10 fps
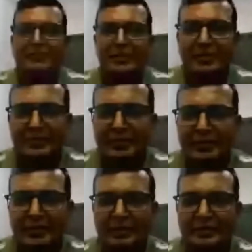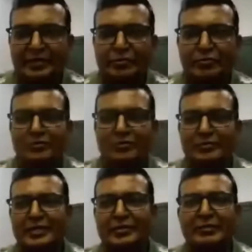you. thank
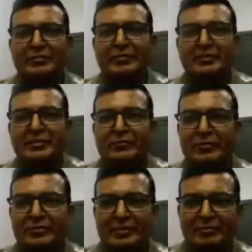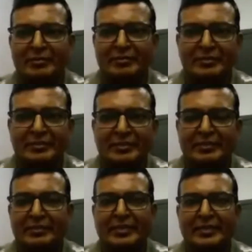you. Thank you very much, sir, for giving such
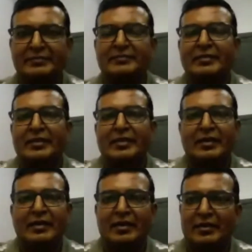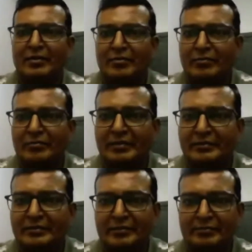a nice, what
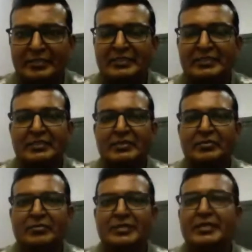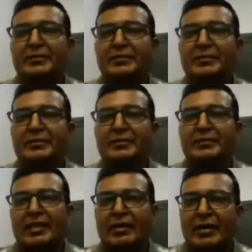you can say, speech over here.
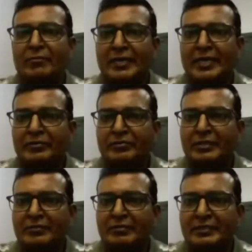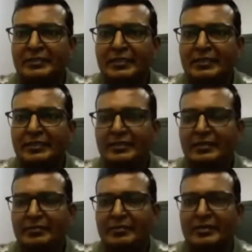And now I would like to request
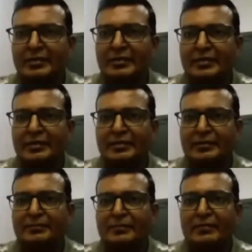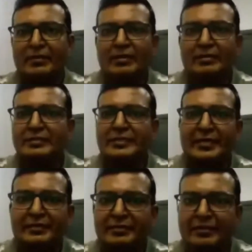our
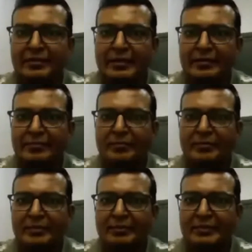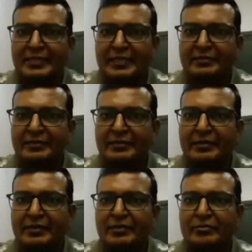Jani sir, Professor MP Jani
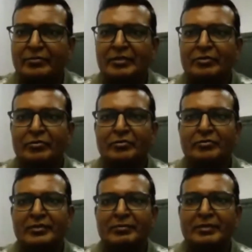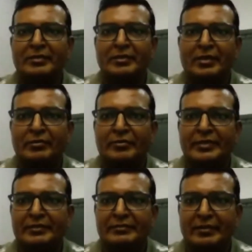sir, to introduce our
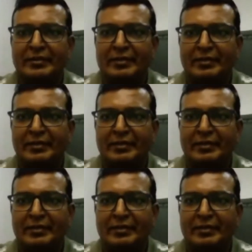today's